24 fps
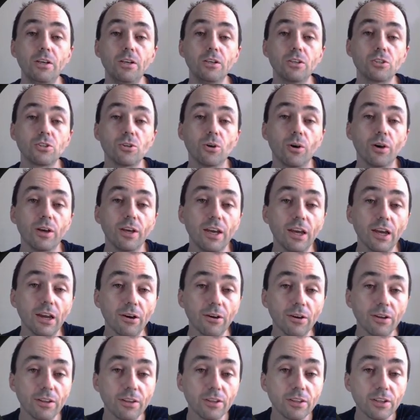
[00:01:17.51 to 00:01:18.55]
So here
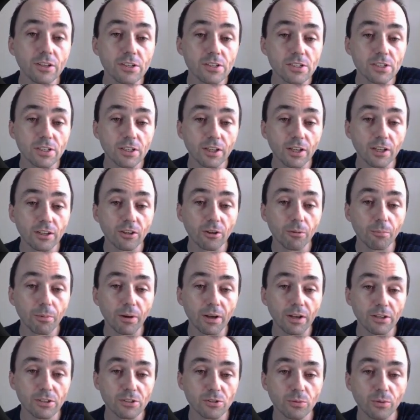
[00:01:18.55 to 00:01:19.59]
in this
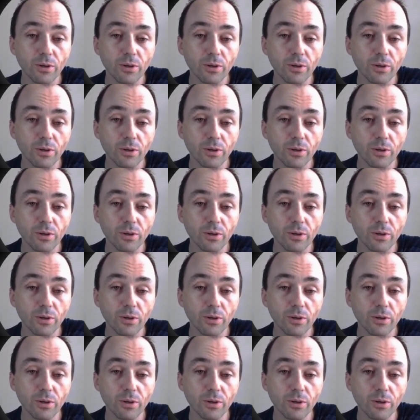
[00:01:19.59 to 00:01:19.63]
database,